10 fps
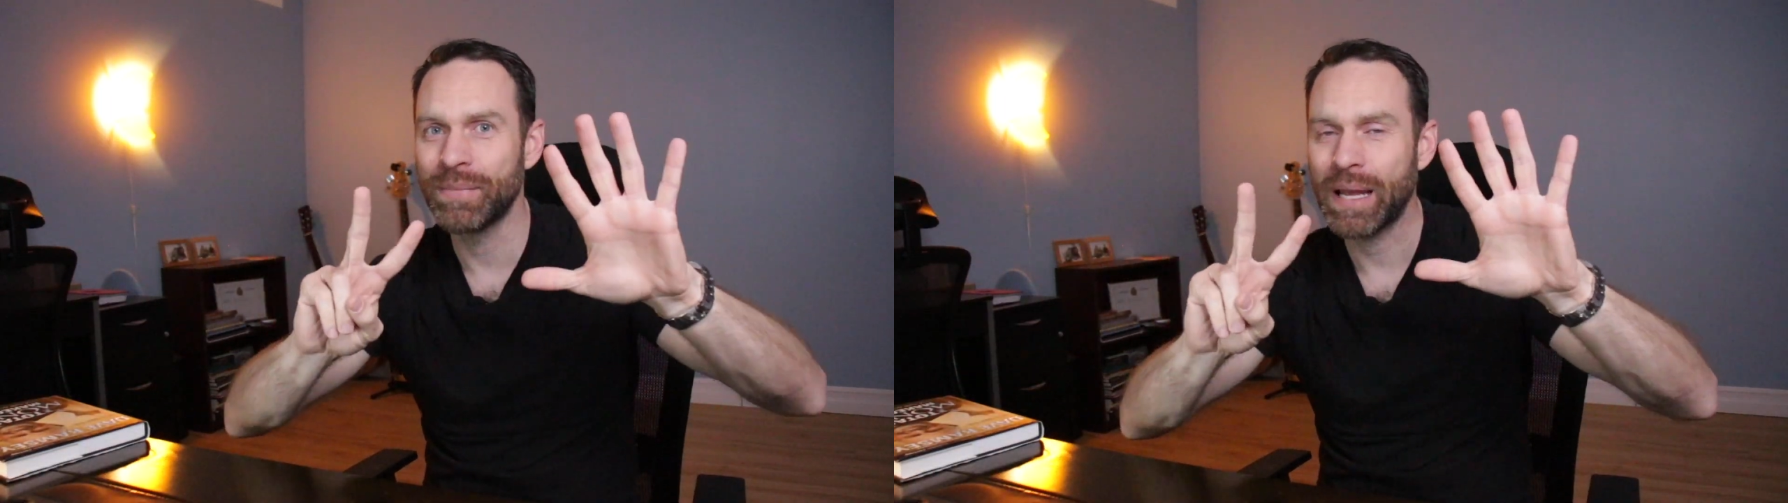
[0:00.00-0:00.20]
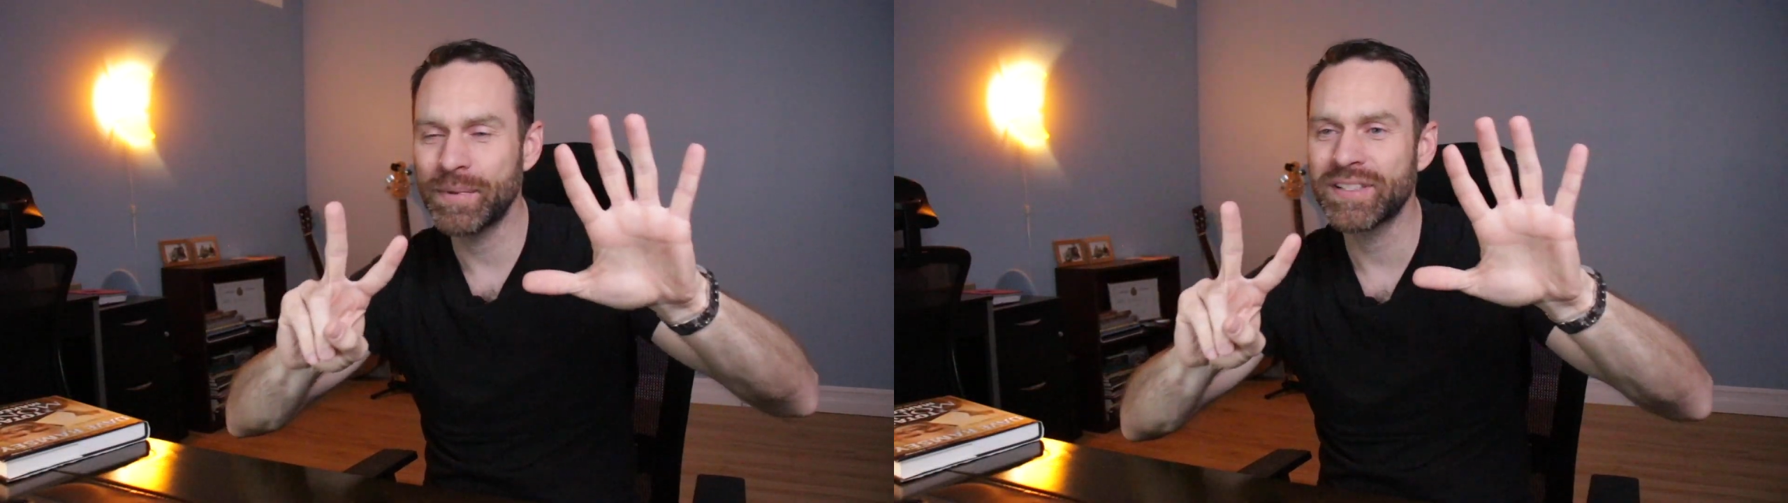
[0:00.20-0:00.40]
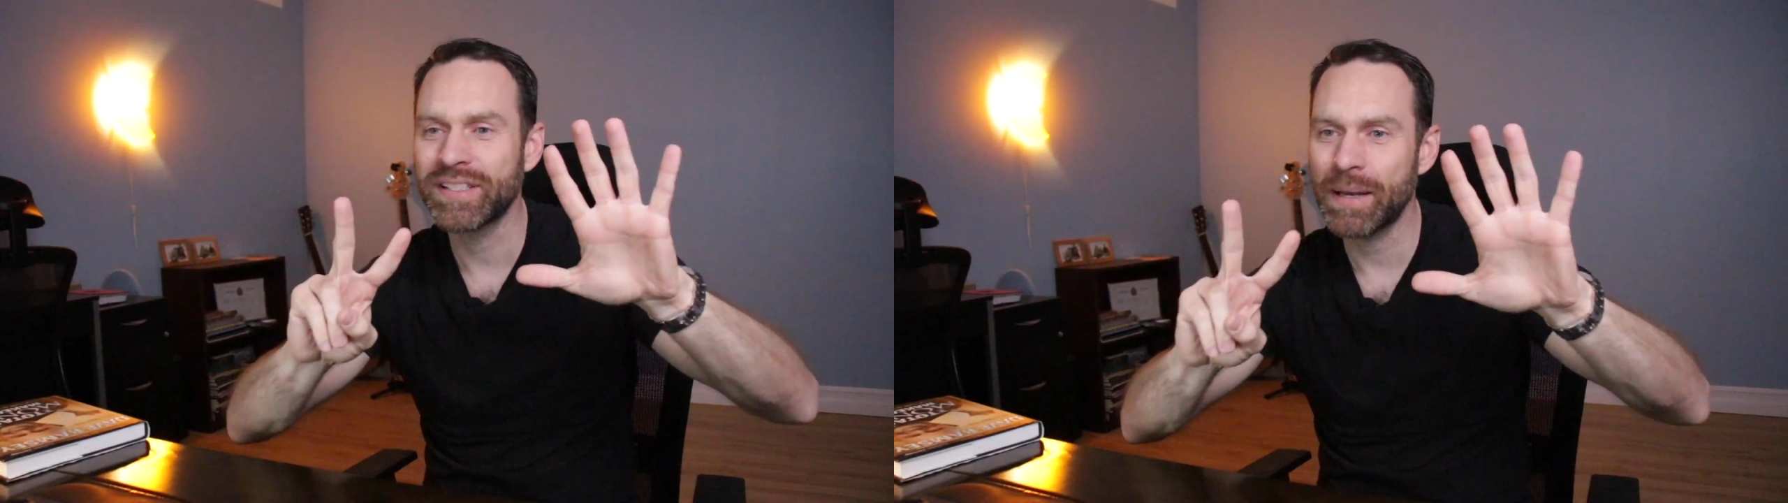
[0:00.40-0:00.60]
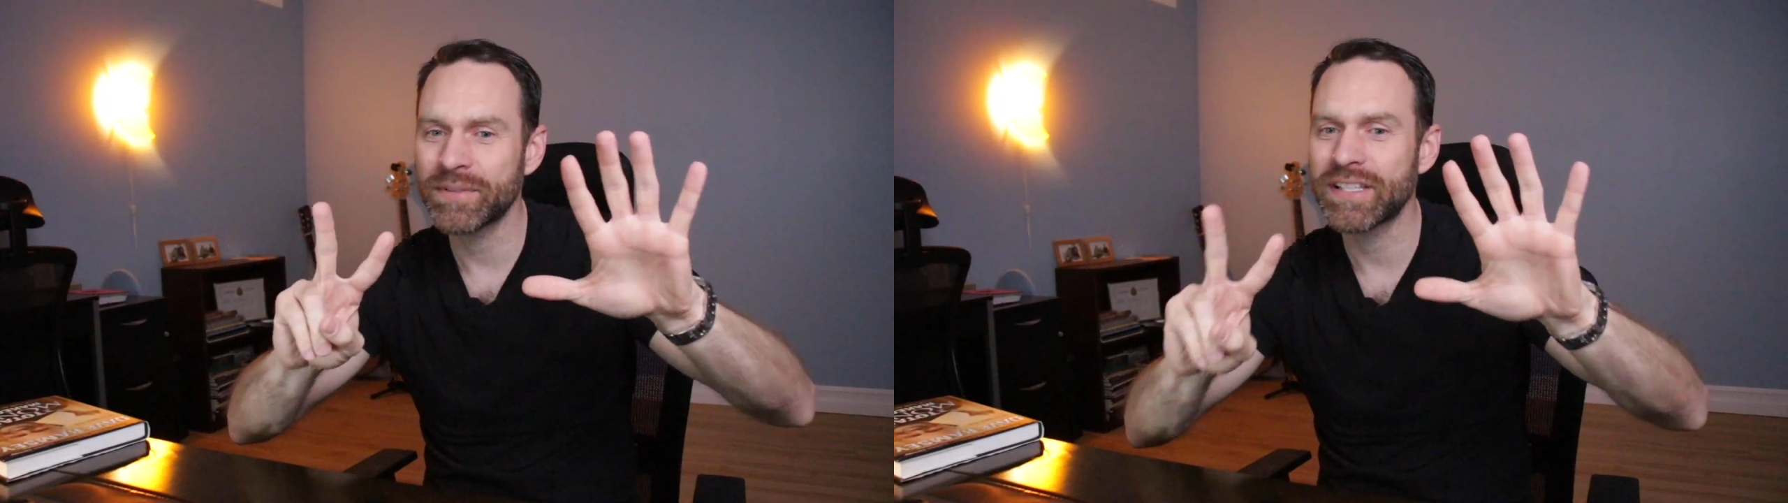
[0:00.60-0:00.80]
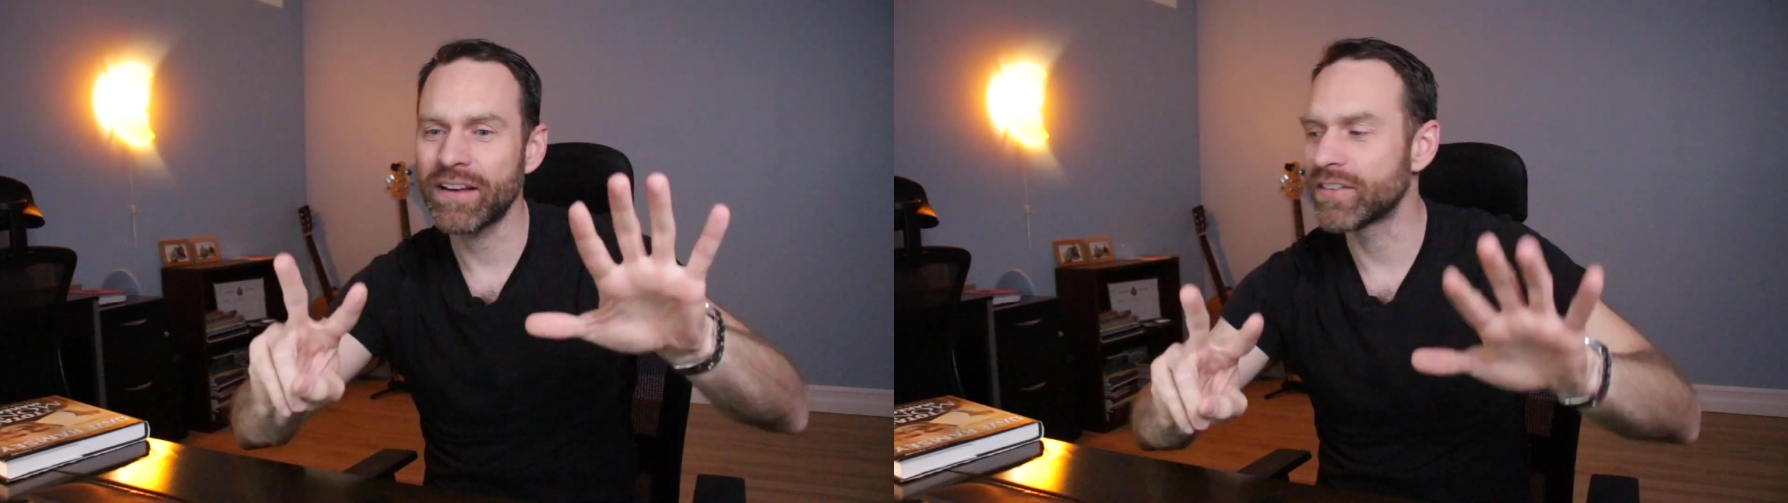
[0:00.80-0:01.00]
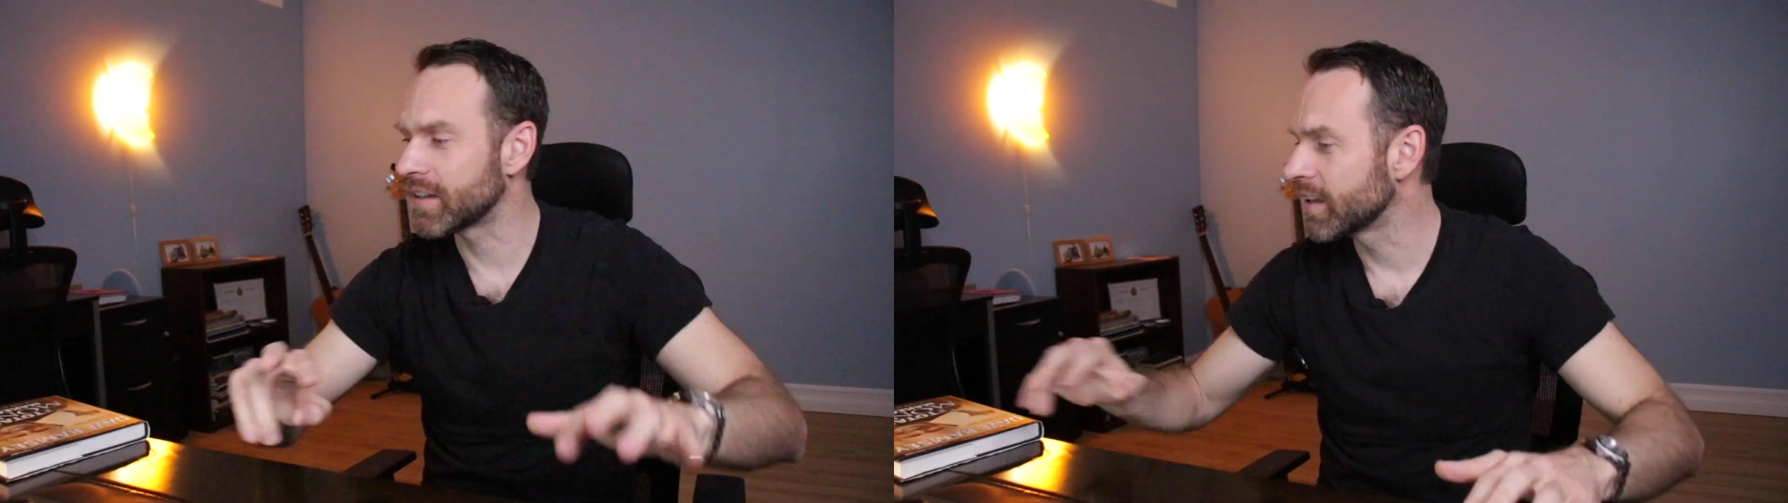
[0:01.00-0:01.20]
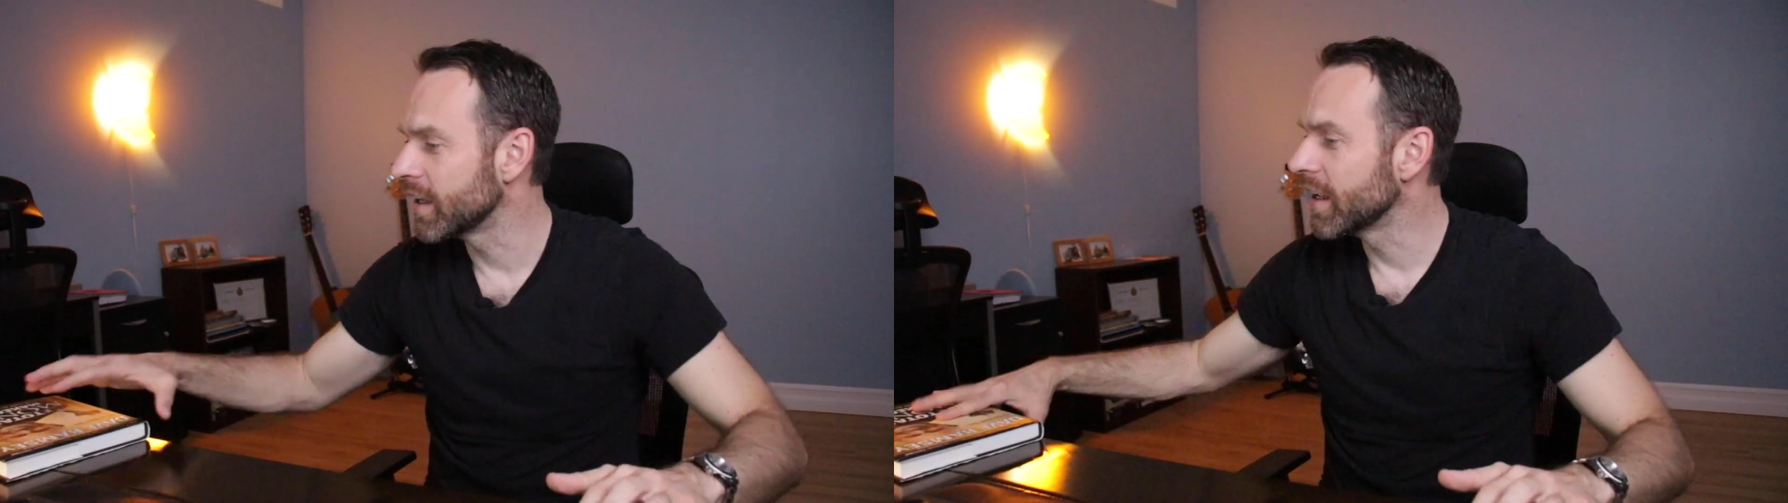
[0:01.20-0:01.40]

baby step 7.